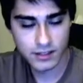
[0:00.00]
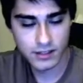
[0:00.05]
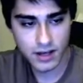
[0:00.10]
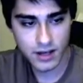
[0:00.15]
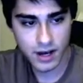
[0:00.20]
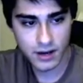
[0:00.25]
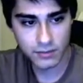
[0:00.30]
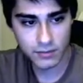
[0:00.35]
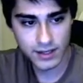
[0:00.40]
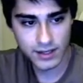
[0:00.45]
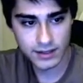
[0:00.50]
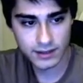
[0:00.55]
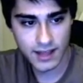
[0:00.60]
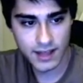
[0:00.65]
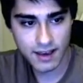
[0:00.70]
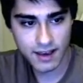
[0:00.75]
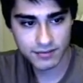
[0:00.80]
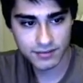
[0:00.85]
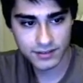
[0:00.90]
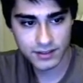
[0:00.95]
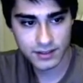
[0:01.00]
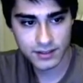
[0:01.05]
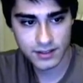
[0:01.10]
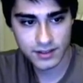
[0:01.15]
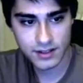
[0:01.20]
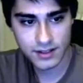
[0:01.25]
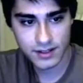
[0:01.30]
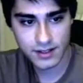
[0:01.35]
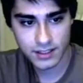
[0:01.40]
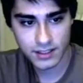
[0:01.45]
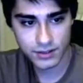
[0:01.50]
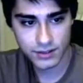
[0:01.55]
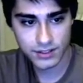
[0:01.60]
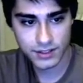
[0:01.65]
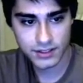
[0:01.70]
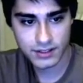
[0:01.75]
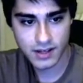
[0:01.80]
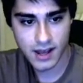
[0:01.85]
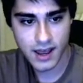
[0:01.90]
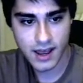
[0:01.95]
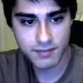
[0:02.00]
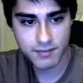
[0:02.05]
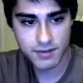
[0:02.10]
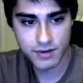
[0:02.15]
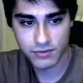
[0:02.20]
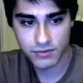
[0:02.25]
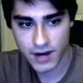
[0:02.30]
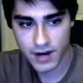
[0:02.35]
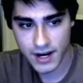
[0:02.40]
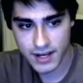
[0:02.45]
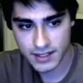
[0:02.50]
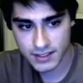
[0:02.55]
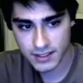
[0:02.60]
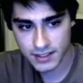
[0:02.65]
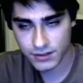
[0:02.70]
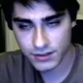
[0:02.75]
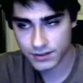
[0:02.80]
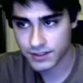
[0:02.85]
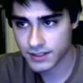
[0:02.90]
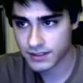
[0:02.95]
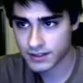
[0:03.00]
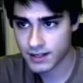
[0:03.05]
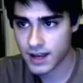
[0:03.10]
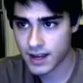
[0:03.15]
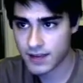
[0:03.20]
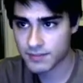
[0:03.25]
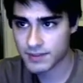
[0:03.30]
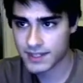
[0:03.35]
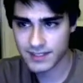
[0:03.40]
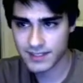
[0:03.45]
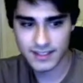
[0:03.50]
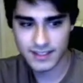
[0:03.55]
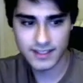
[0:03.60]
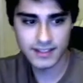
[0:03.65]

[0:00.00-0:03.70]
went left, killed this guy, went right, killed this guy, because he's going to